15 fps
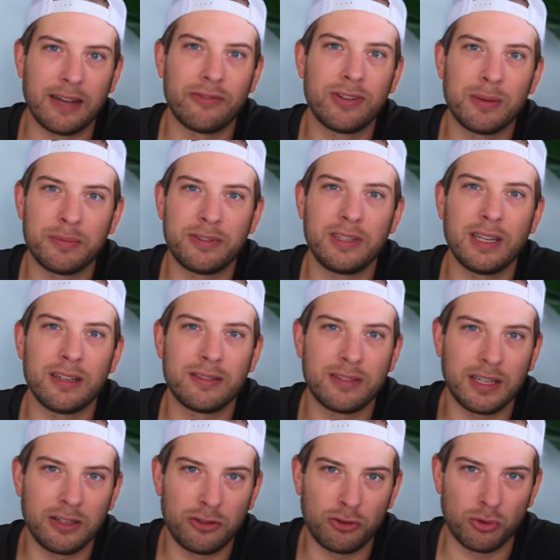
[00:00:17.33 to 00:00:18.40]
F M C S
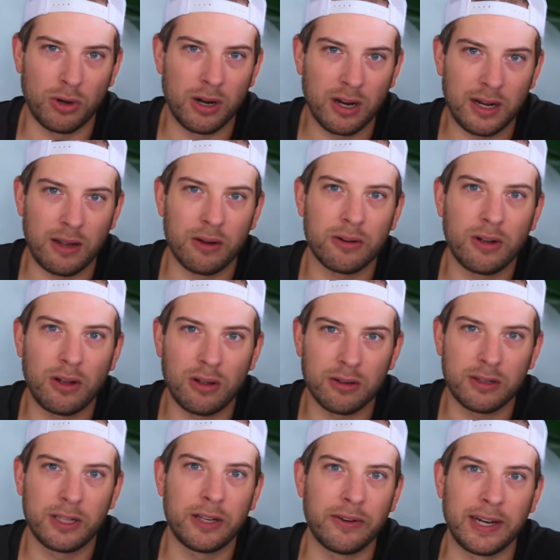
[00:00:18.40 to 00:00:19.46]
A's Drug and Alcohol
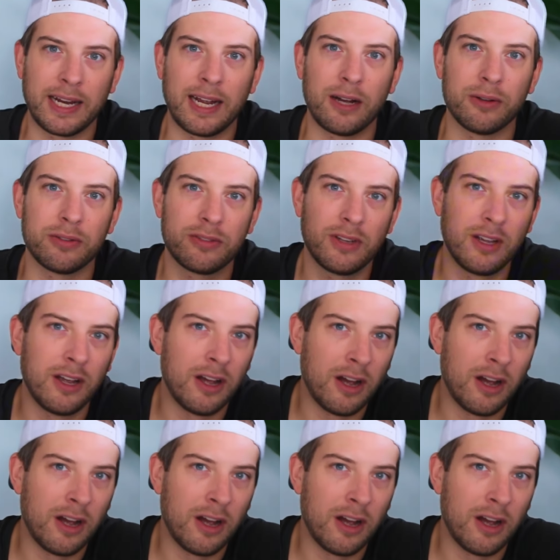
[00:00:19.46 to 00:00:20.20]
Clearinghouse